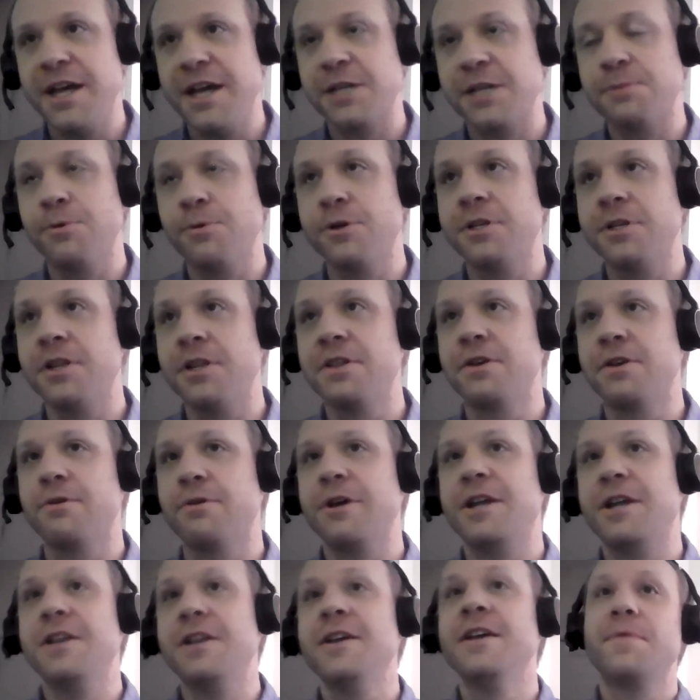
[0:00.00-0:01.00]
export to the
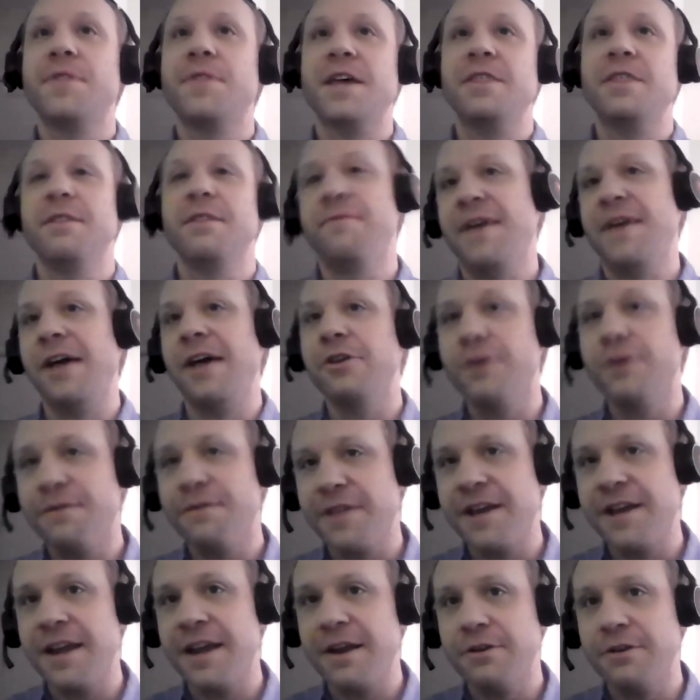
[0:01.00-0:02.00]
grid than the value of
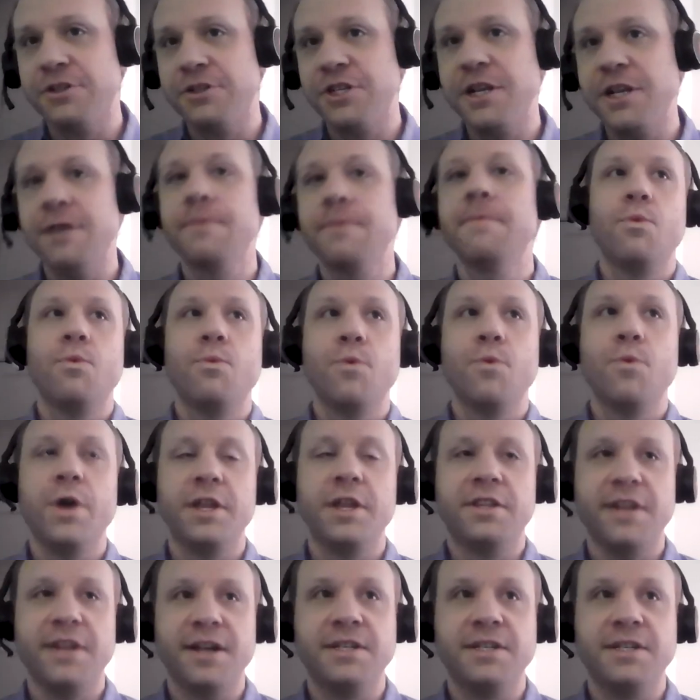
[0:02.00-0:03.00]
that energy, what
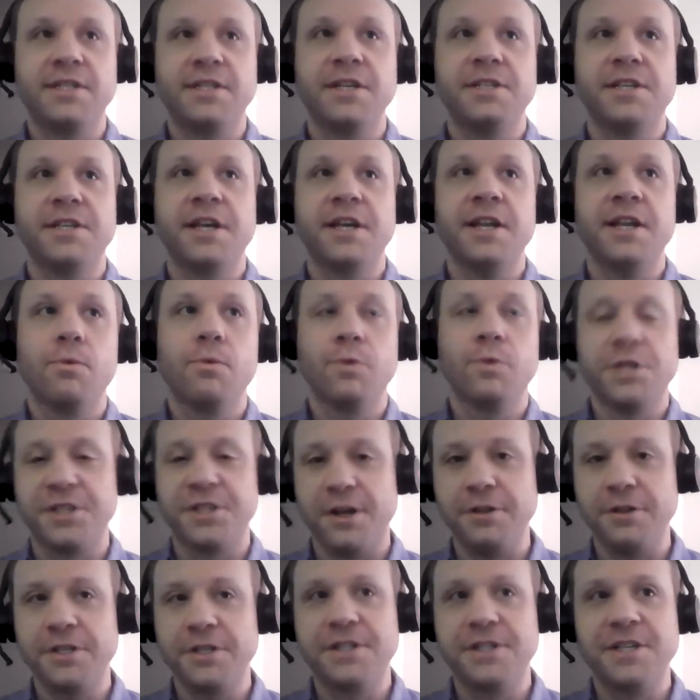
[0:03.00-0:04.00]
it does is it
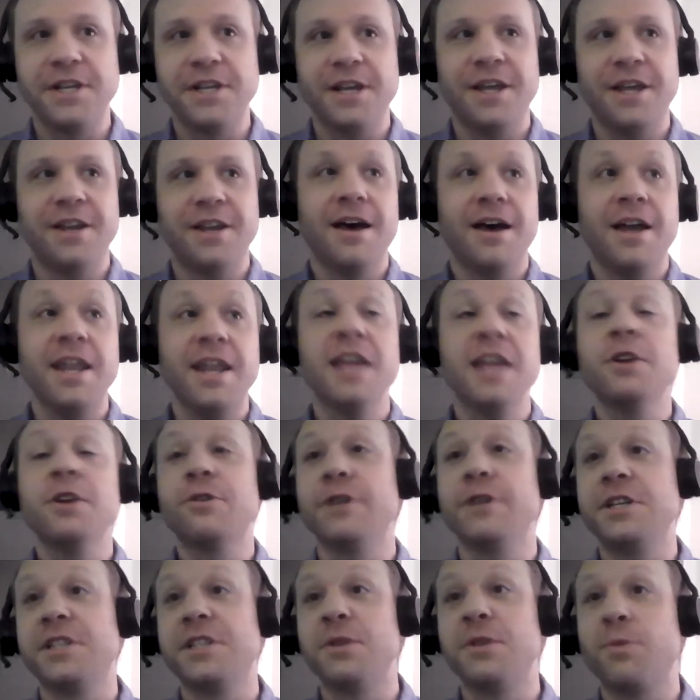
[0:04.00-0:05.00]
results in an
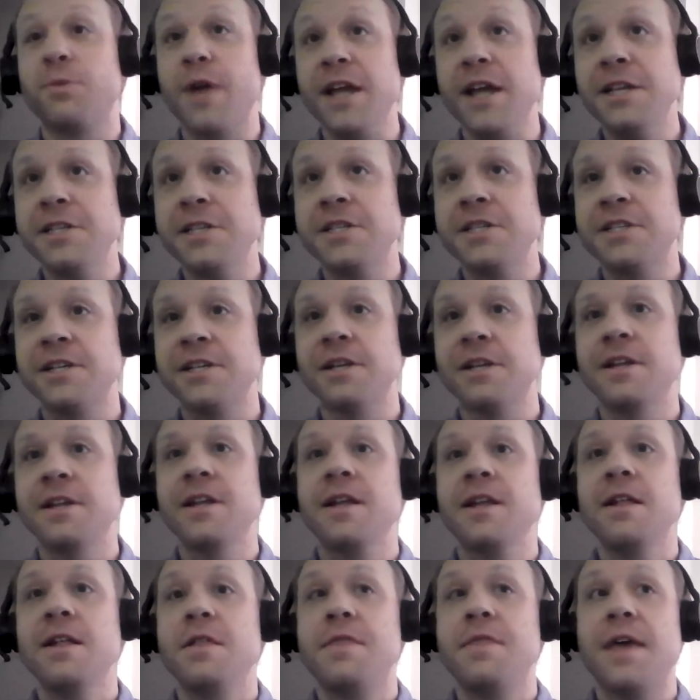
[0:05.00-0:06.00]
increase in rates
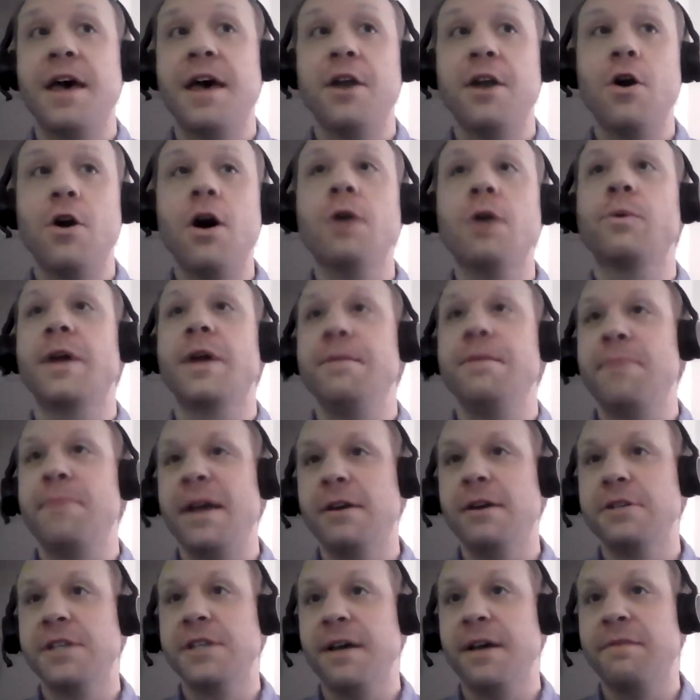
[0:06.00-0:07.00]
that all
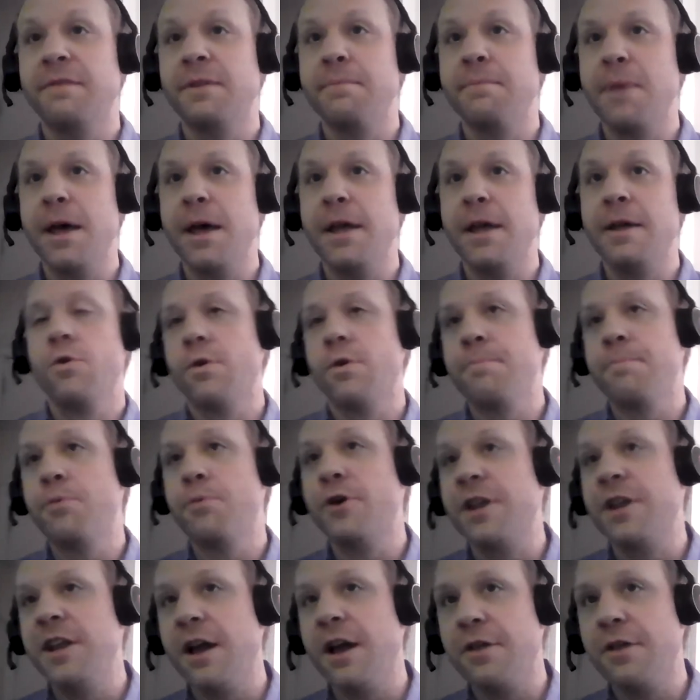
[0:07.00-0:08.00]
ratepayers have to pay. Or
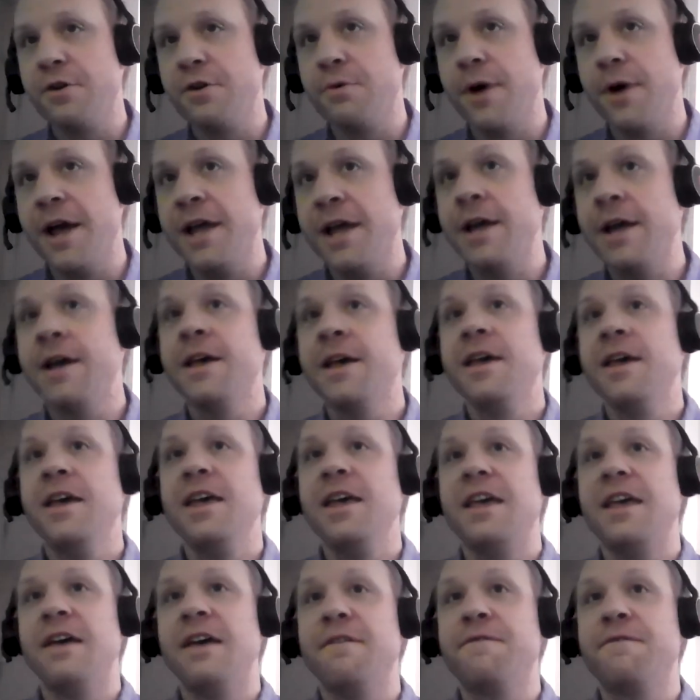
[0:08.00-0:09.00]
put another way,
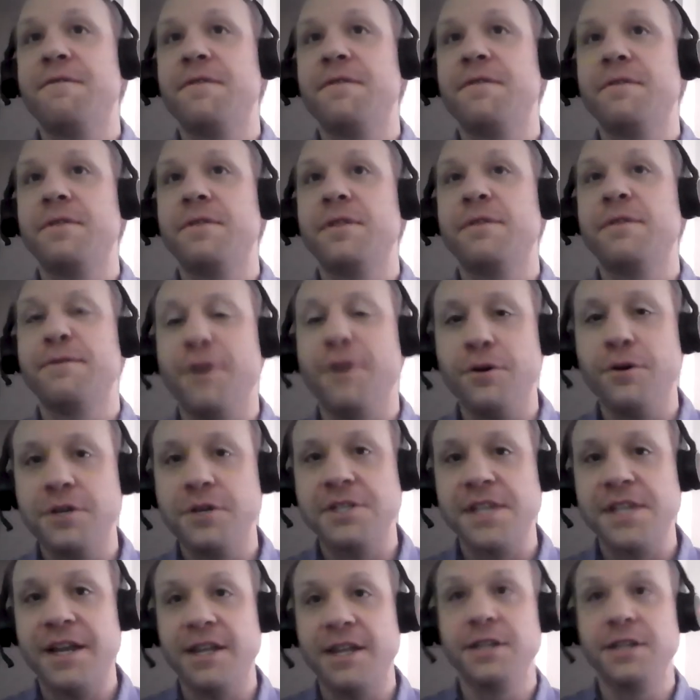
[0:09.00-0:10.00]
if the folks
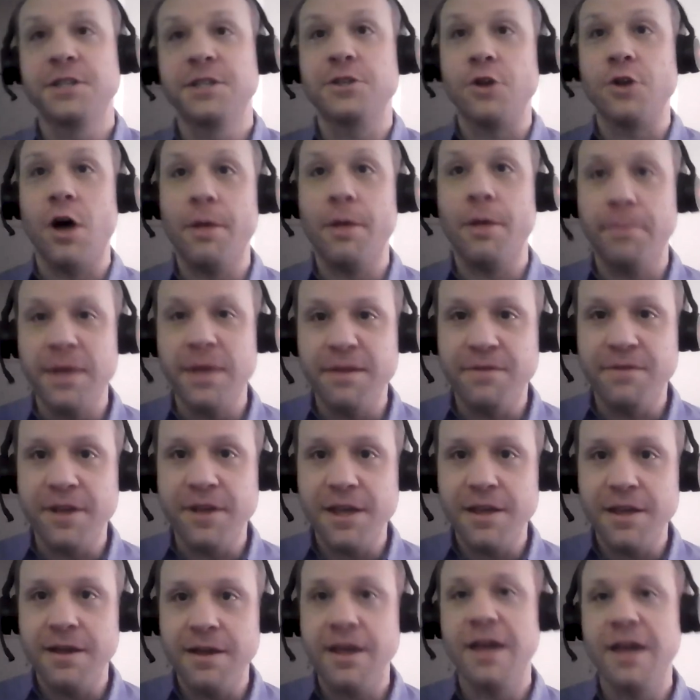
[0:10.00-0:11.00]
that install
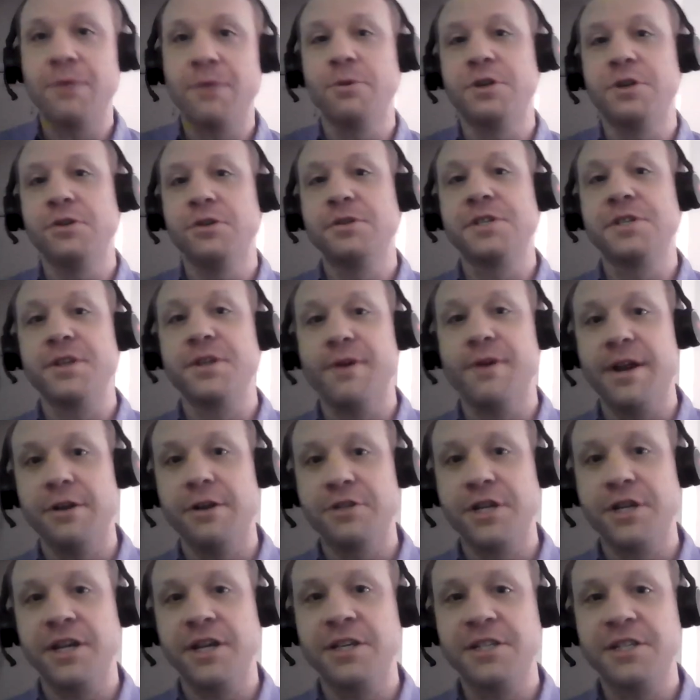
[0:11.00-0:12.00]
PV and reduce their
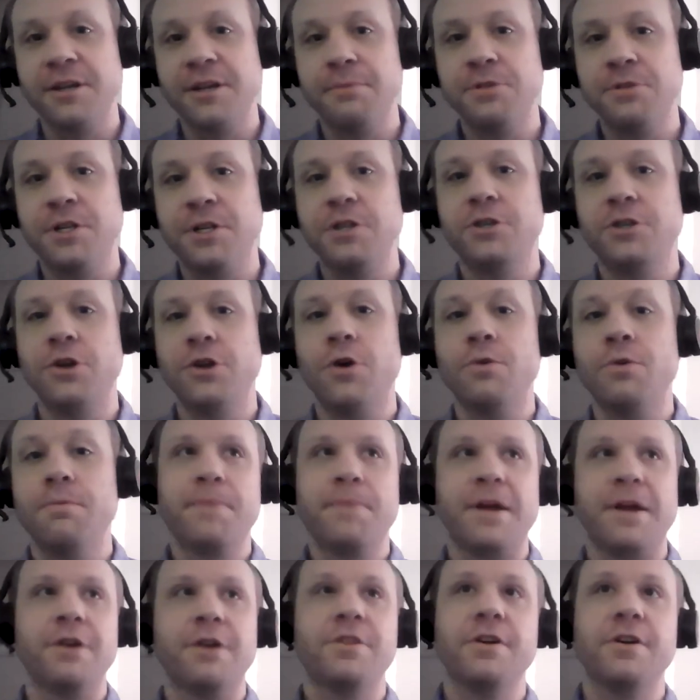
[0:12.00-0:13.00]
energy consumption don't
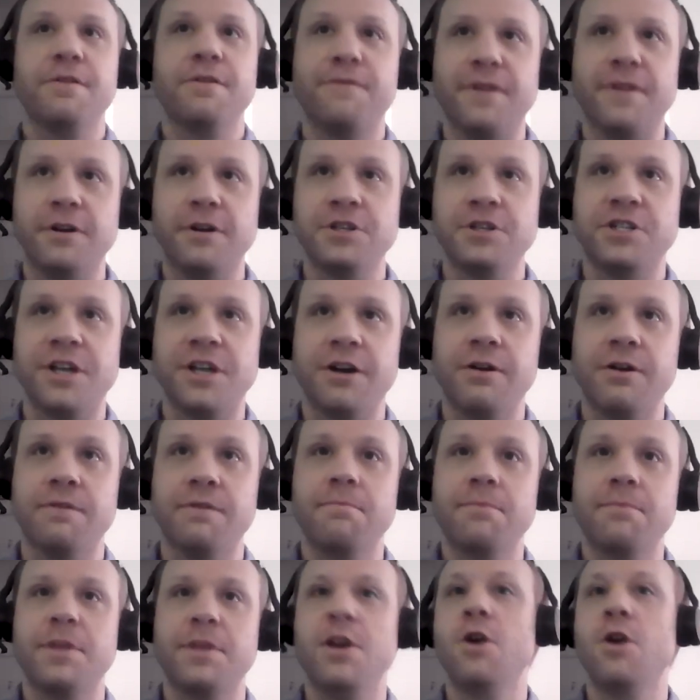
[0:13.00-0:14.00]
bear their fair share of
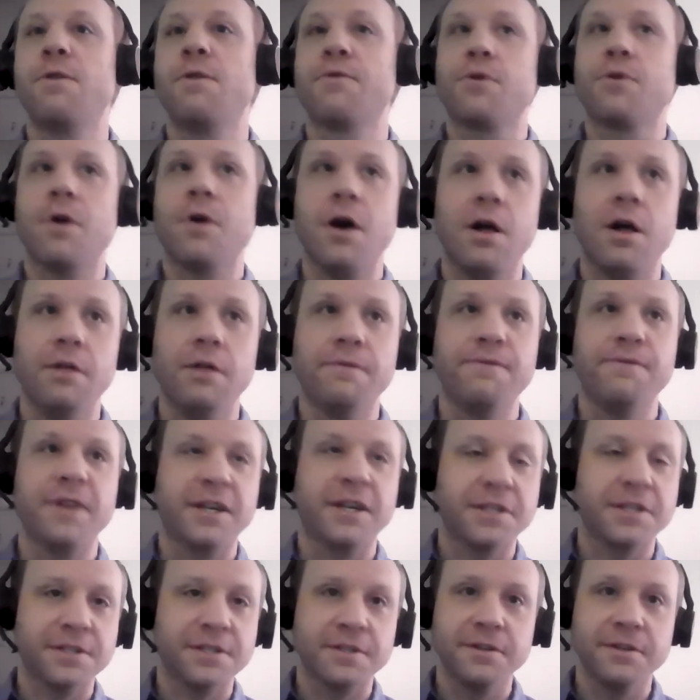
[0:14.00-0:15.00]
the overall
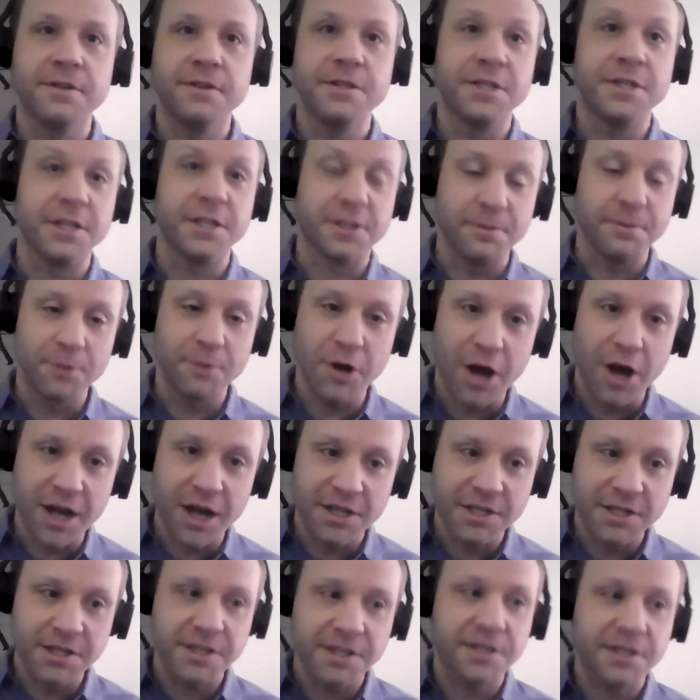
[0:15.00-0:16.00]
fixed system
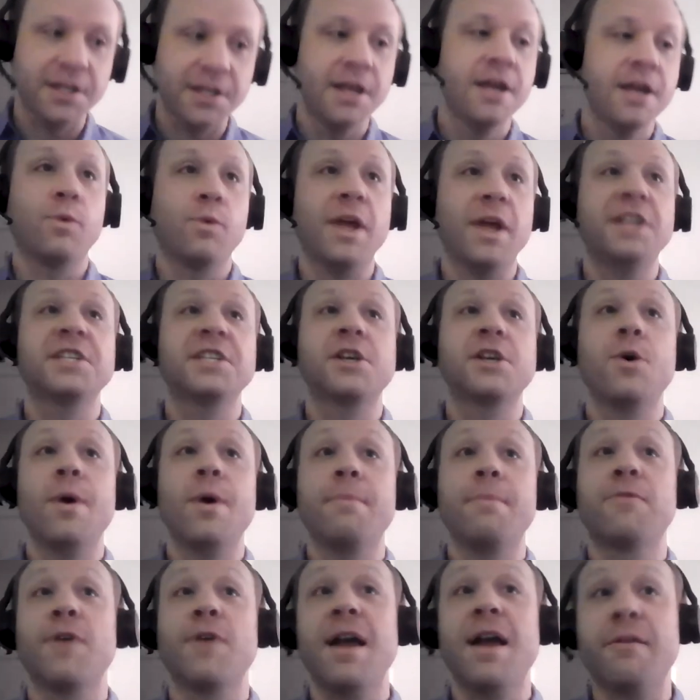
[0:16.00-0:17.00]
costs, rates go
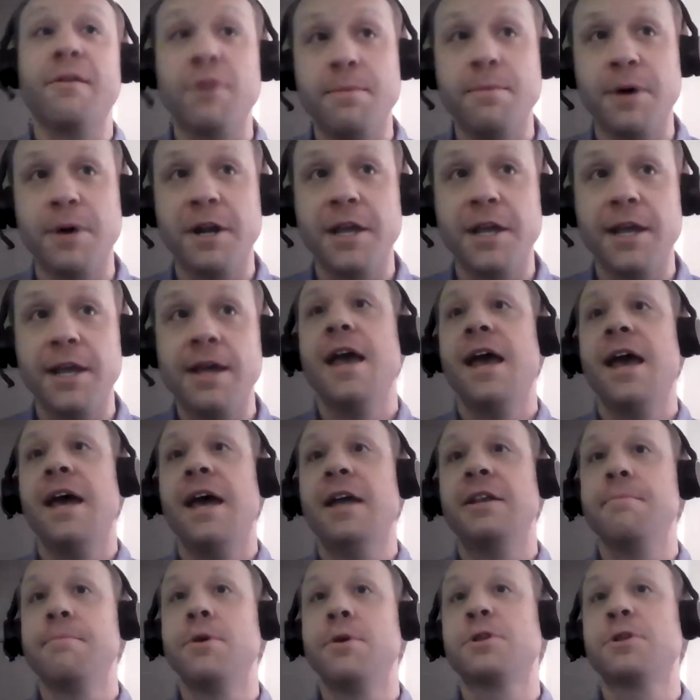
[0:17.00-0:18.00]
up for everybody,
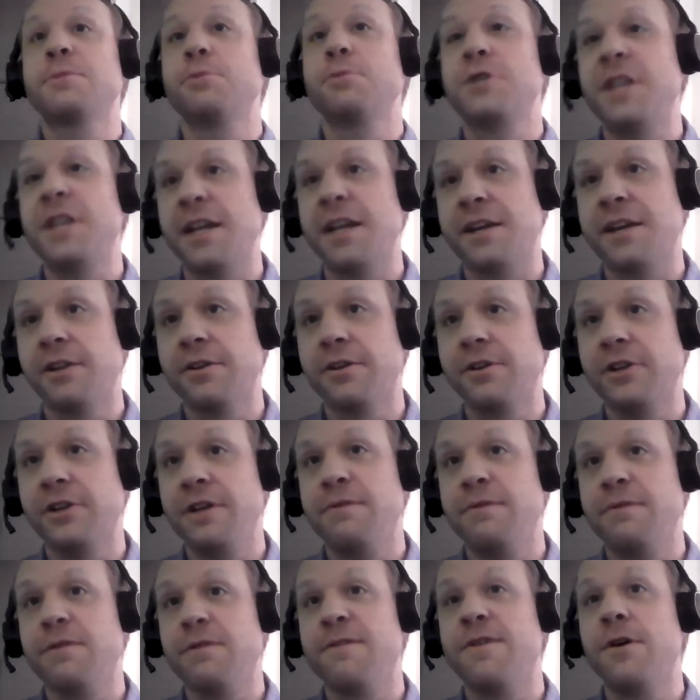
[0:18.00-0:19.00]
and most particularly
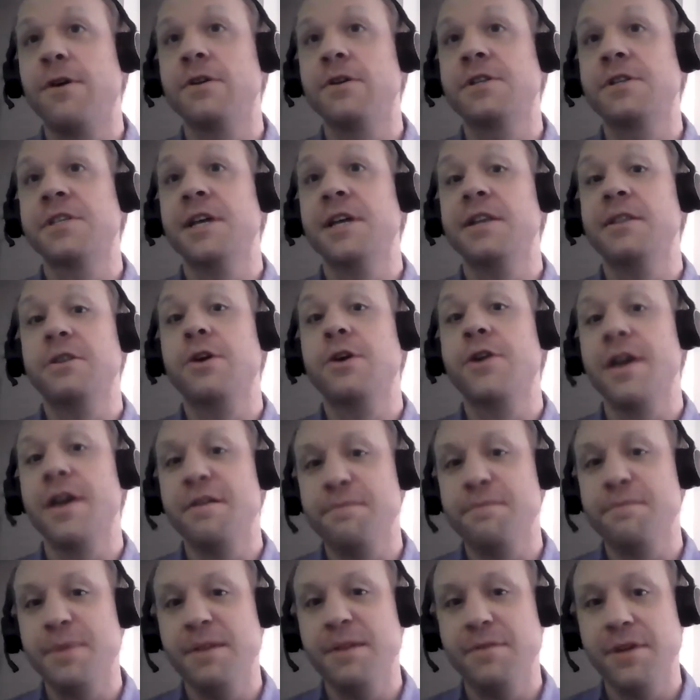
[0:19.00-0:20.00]
for folks that don't have
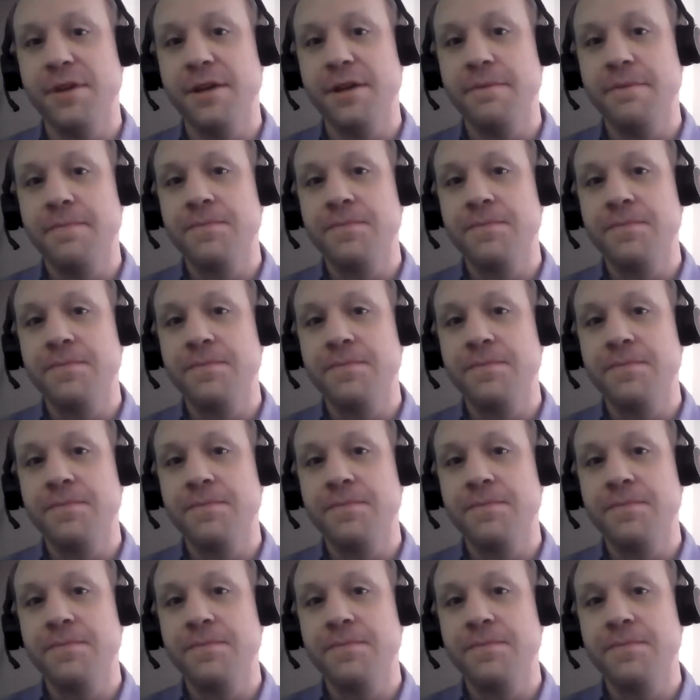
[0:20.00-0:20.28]
PV.